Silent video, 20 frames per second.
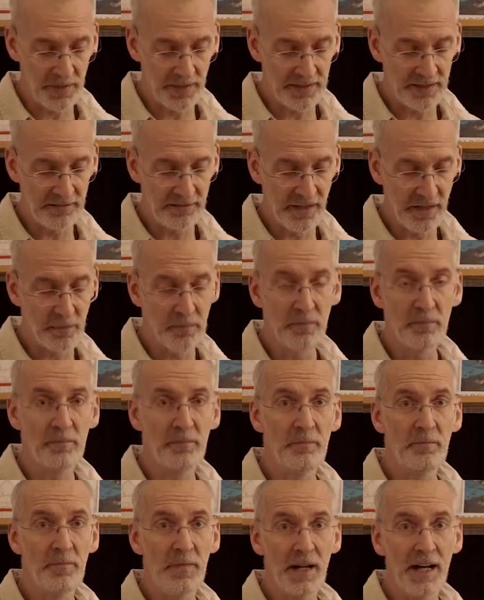but if
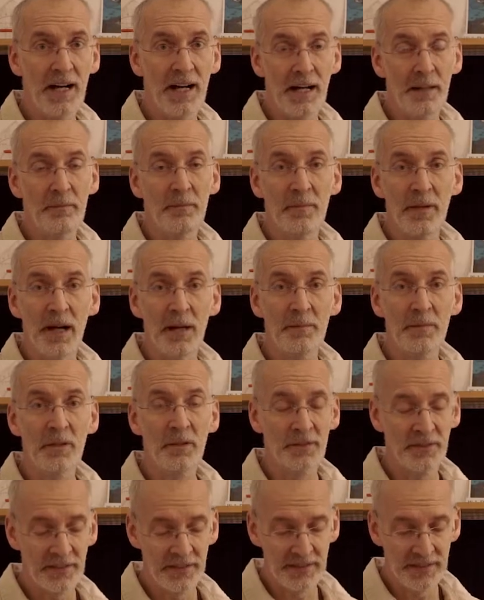I'm
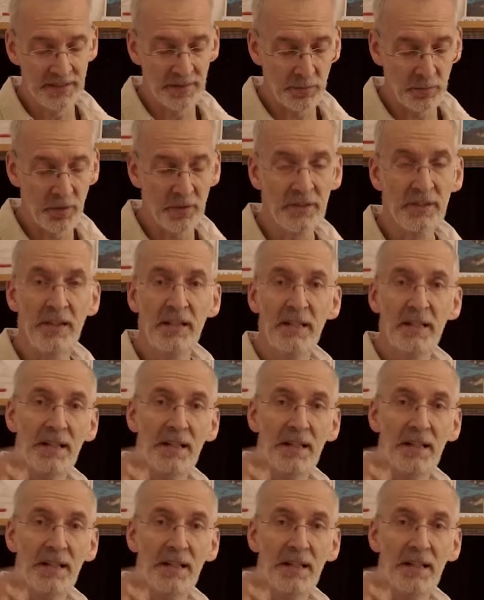using this one.